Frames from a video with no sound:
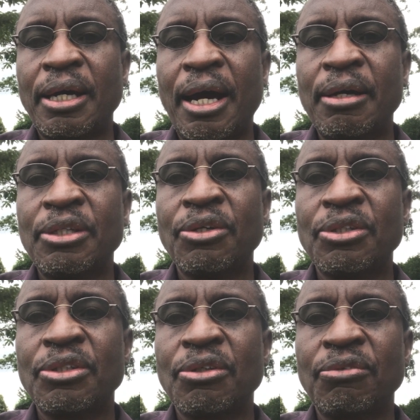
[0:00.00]
I
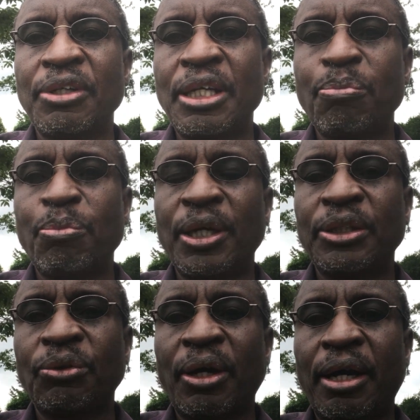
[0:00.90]
don't know of any
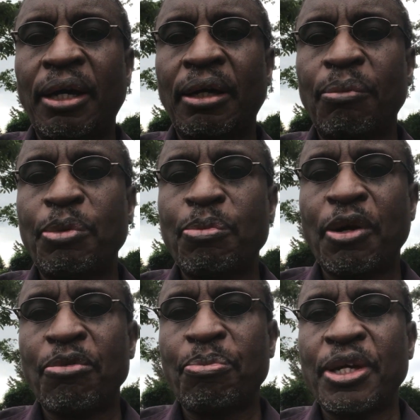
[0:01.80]
place where
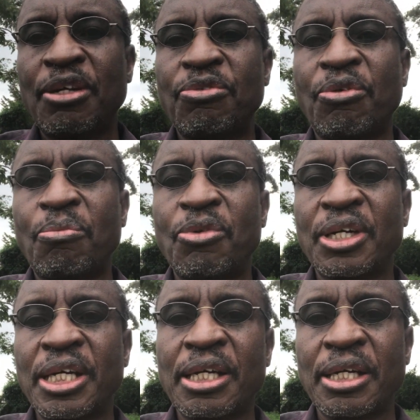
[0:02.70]
people are paid for
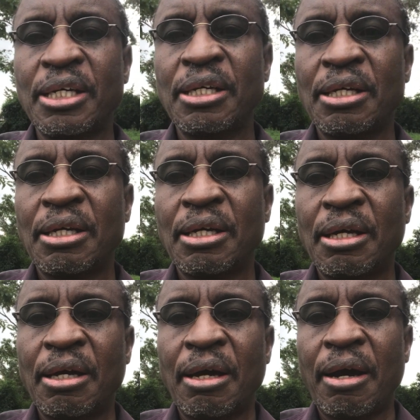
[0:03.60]
Mungiki
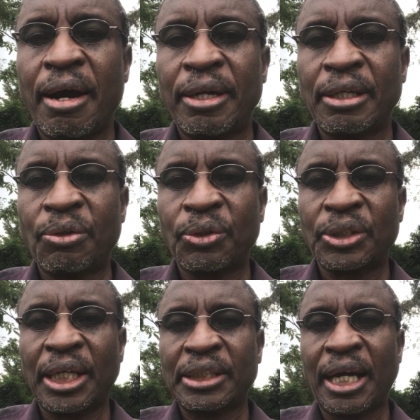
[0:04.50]
and it was
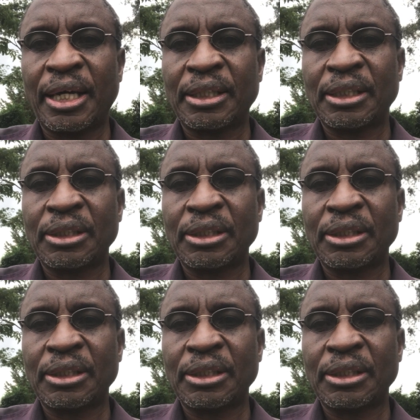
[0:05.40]
attacked.